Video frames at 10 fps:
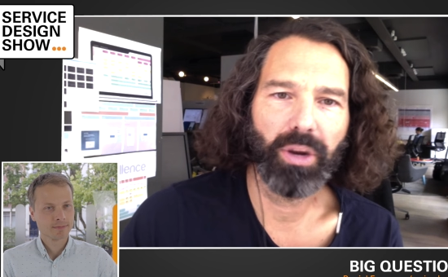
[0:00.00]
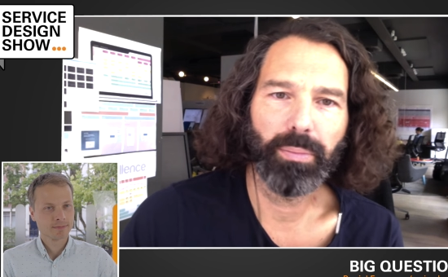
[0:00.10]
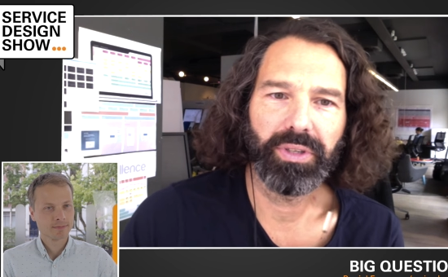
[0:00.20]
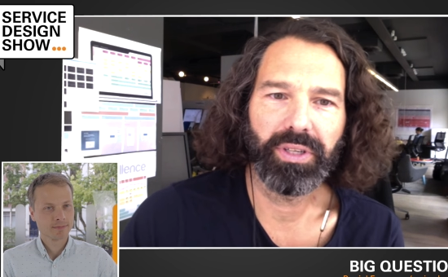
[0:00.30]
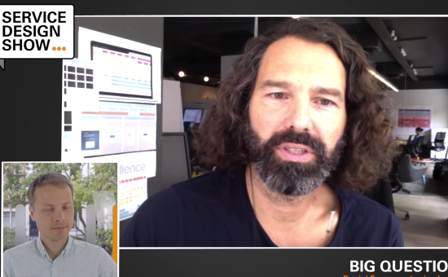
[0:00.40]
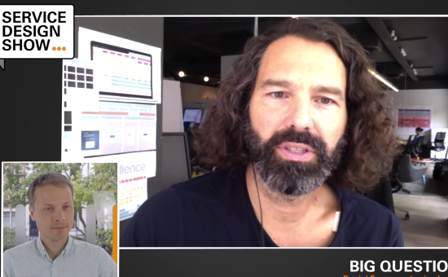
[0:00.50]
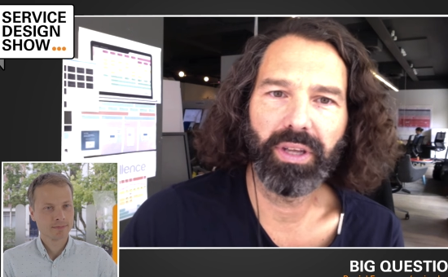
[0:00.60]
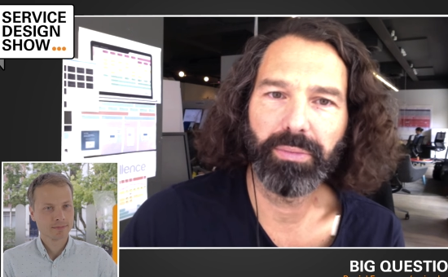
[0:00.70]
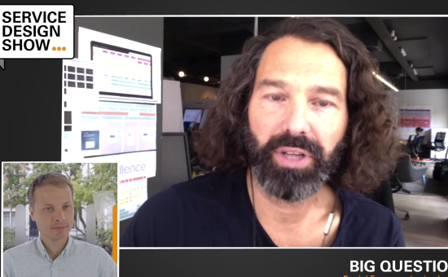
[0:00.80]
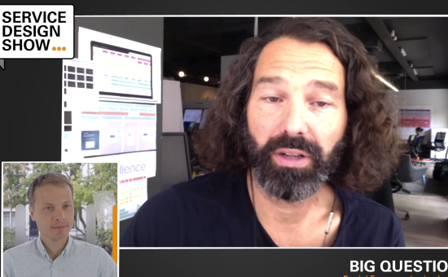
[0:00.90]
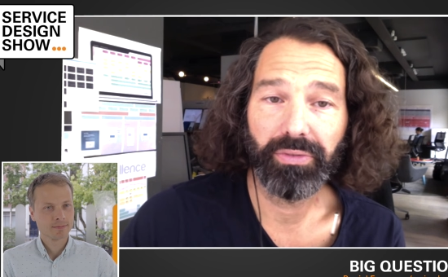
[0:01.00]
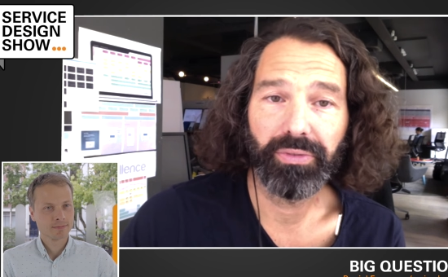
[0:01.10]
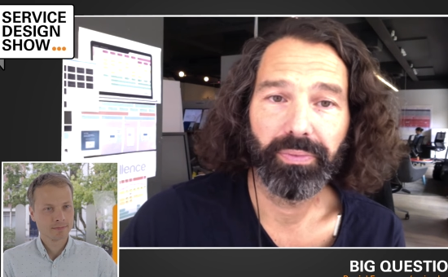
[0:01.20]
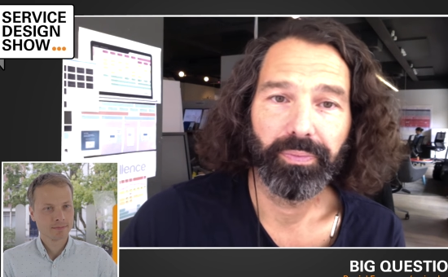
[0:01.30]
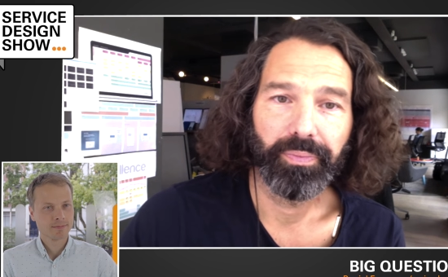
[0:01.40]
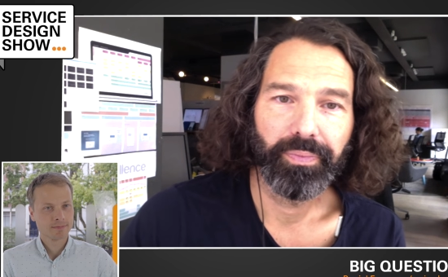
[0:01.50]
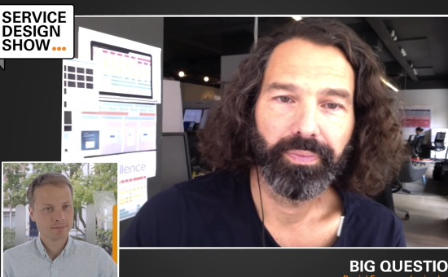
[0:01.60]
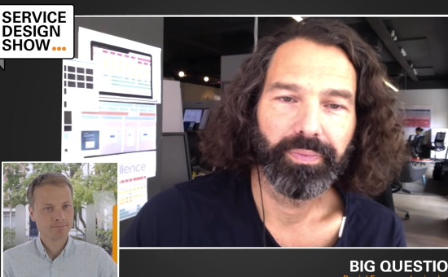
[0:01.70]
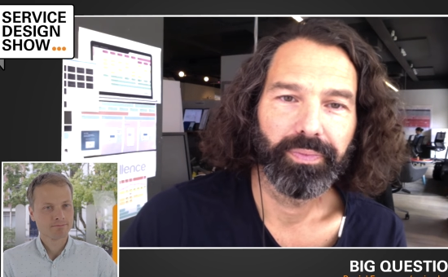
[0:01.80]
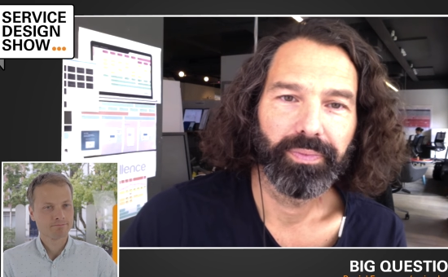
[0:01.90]
Speaker 1: competences themselves.
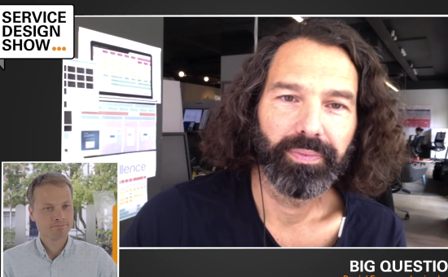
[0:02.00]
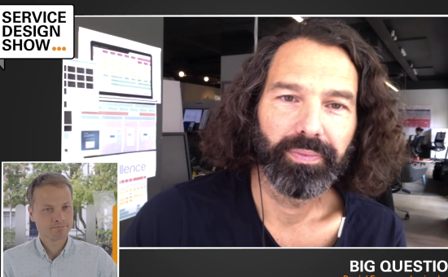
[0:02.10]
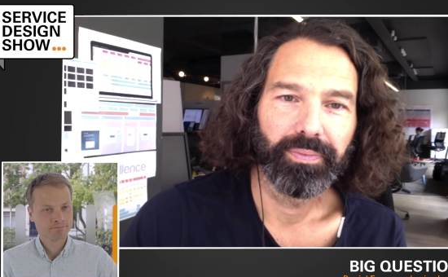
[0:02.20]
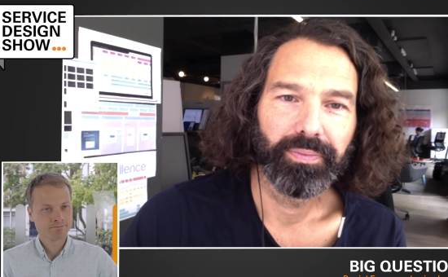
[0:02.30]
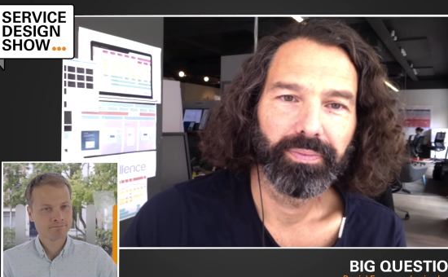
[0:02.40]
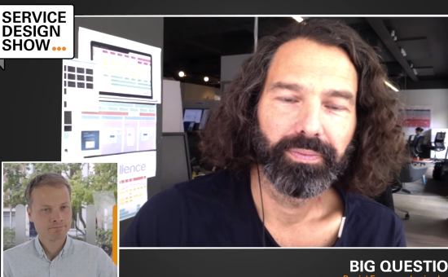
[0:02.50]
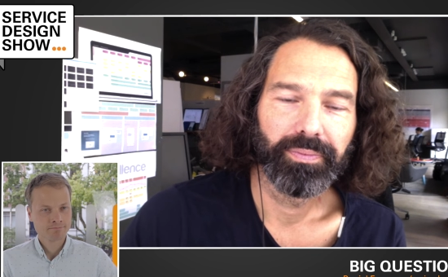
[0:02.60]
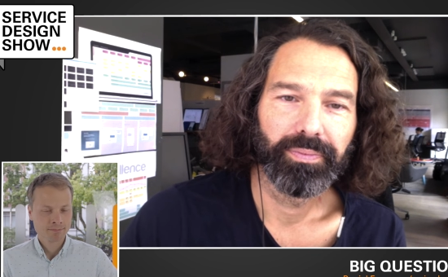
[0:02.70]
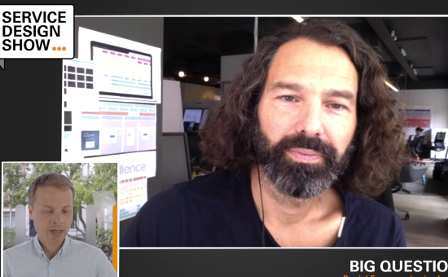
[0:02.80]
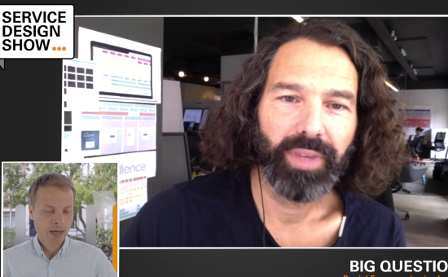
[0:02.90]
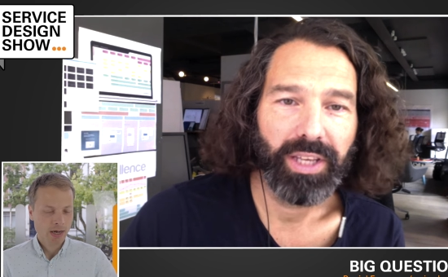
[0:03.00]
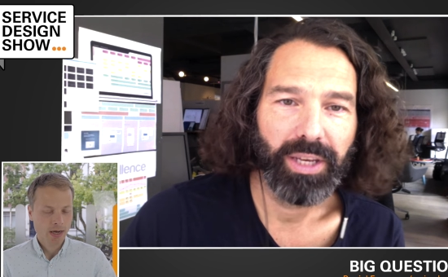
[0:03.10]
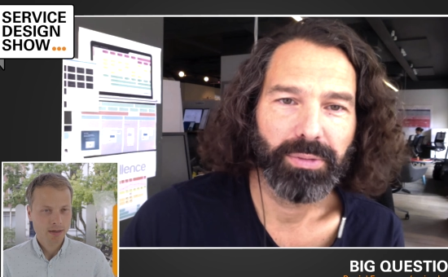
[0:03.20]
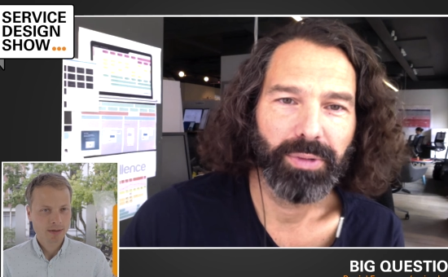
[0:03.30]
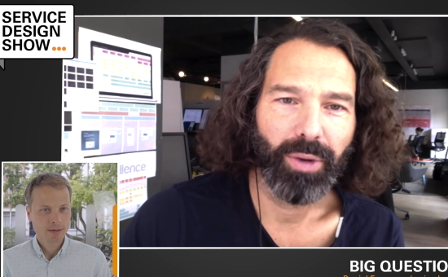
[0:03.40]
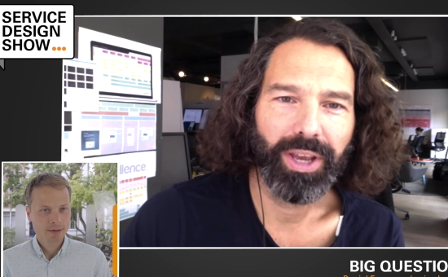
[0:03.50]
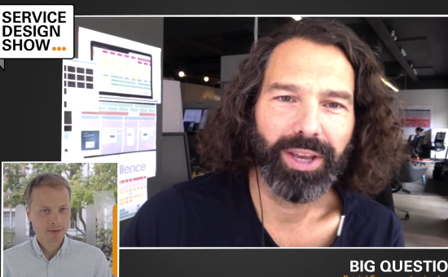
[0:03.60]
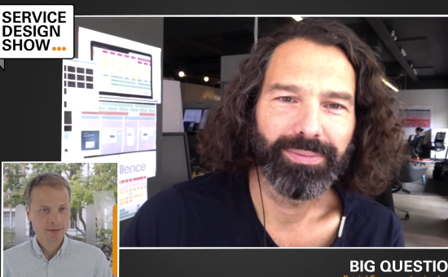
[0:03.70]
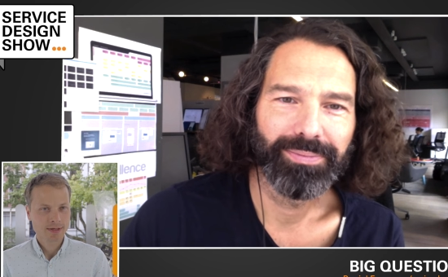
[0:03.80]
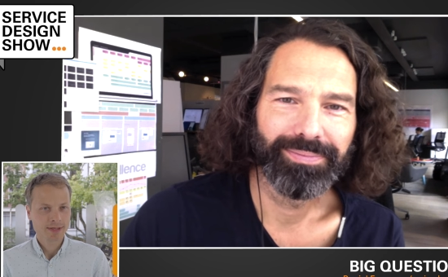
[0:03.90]
Hmm. That keeps ah. me
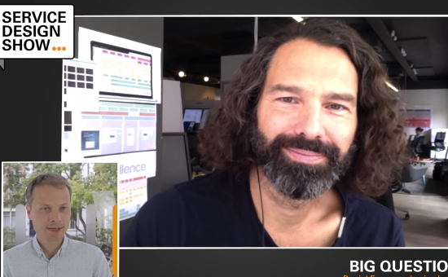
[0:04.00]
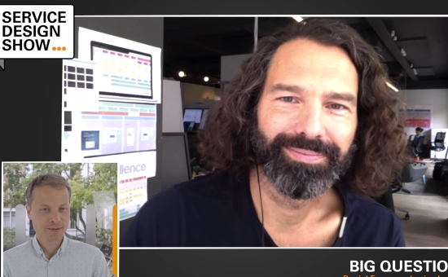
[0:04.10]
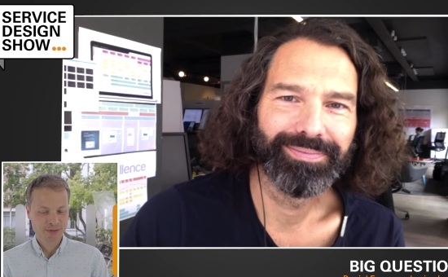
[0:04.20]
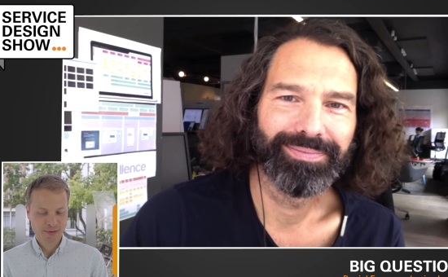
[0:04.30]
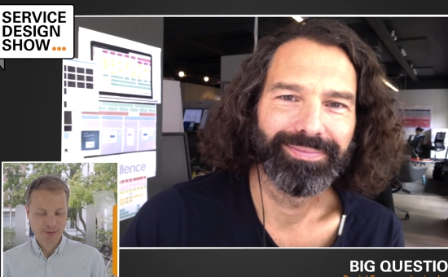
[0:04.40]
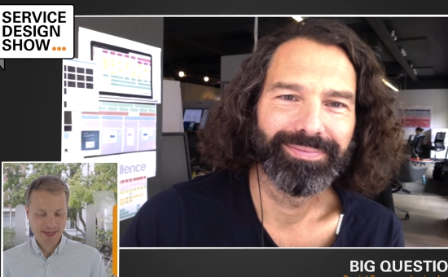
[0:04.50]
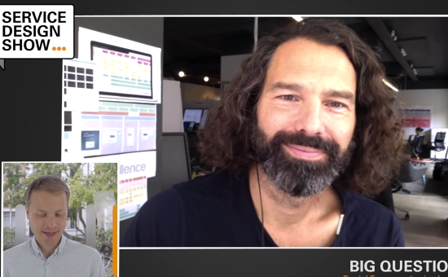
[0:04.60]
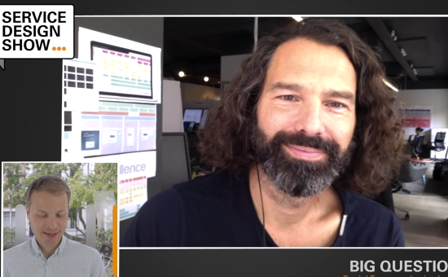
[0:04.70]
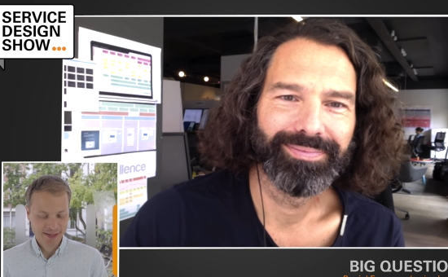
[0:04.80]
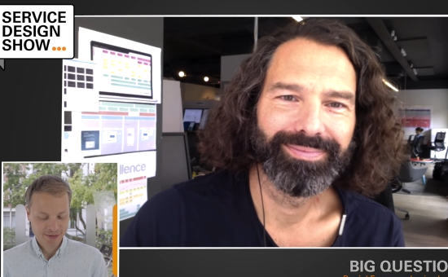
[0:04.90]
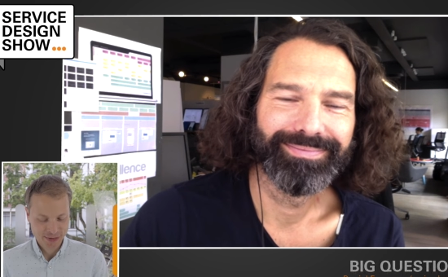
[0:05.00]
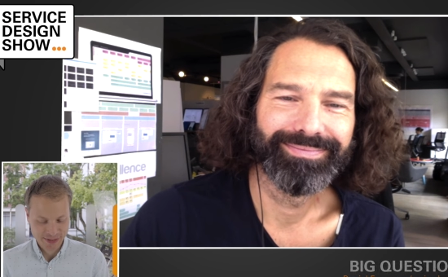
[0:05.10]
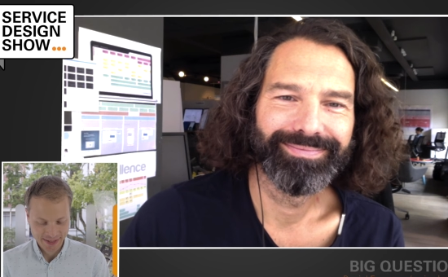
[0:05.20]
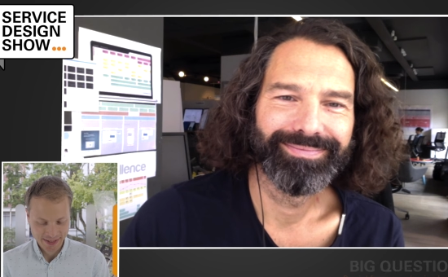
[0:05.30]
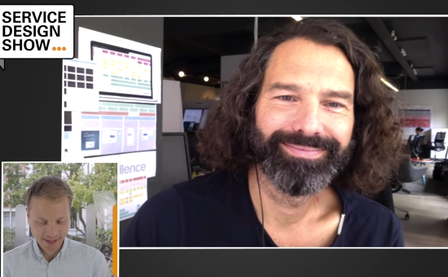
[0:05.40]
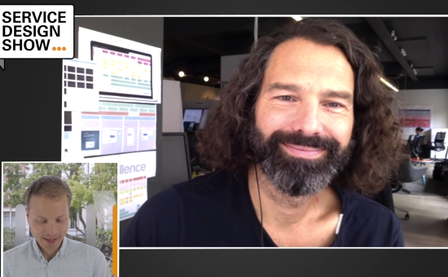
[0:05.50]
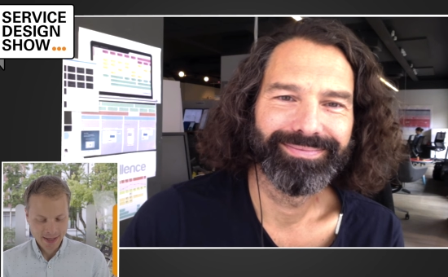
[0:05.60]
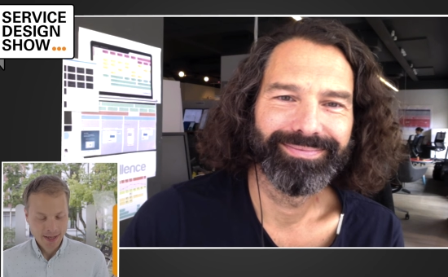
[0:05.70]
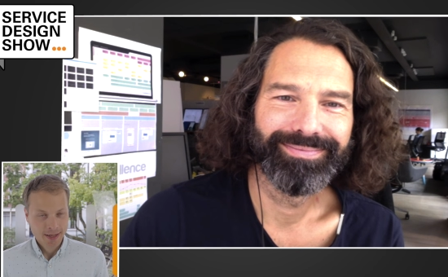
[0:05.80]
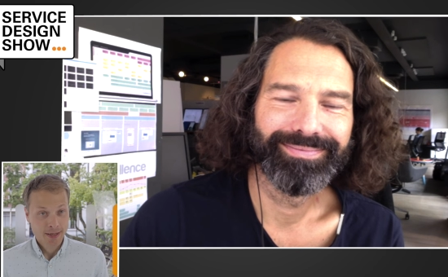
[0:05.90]
awake.
Speaker 2: That keeps you awake. Interesting.
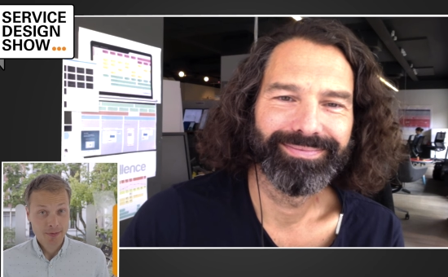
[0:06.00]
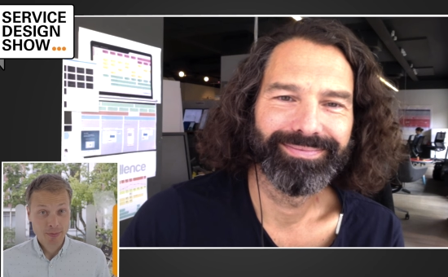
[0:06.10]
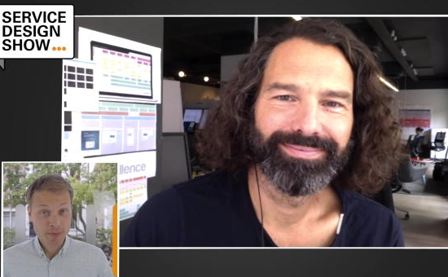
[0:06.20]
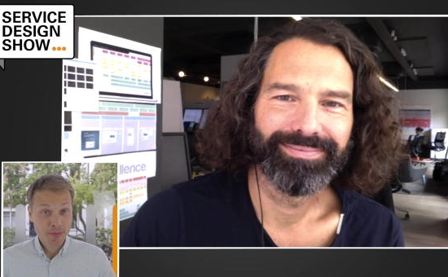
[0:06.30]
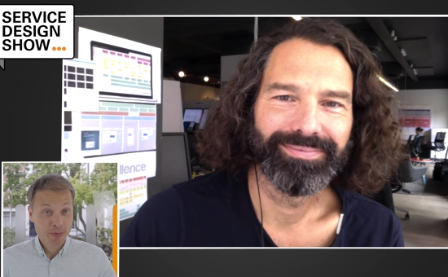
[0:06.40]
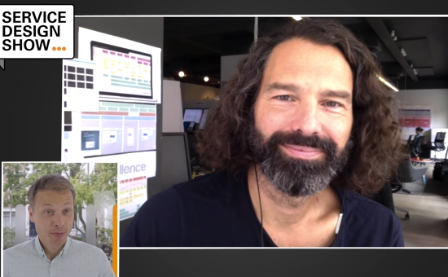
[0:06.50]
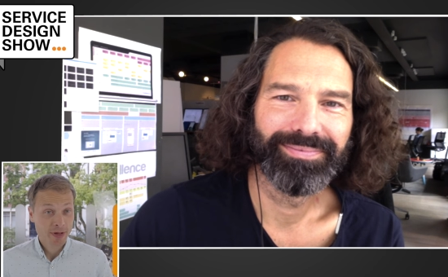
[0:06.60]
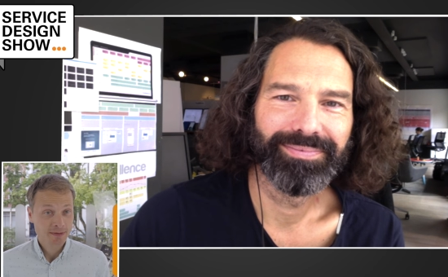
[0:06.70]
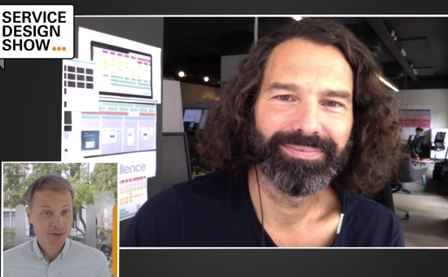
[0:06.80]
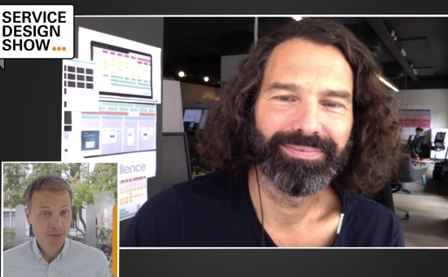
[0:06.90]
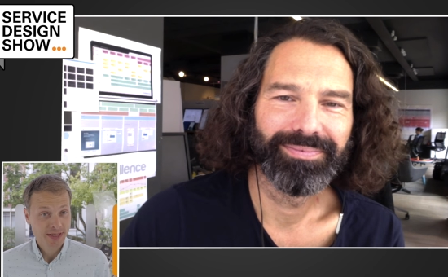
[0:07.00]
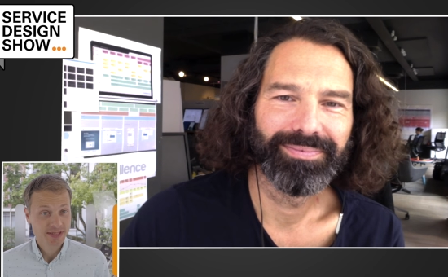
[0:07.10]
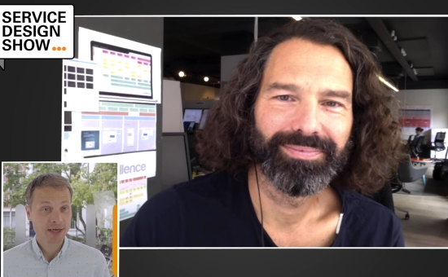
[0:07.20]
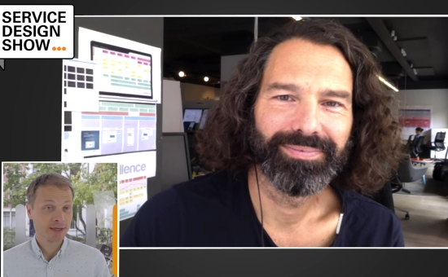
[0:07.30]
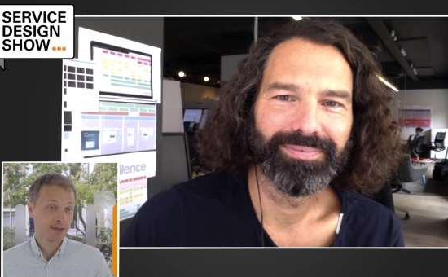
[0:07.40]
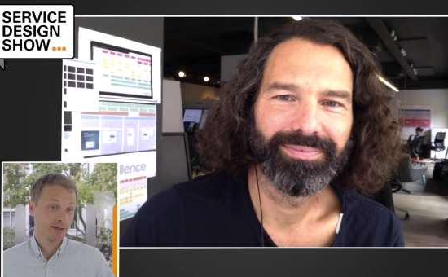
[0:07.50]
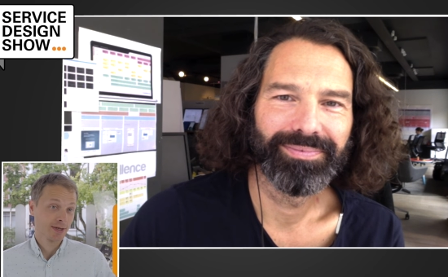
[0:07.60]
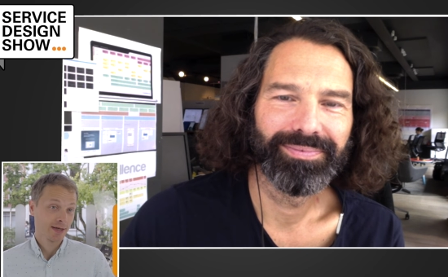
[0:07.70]
Uh, maybe people have some insights on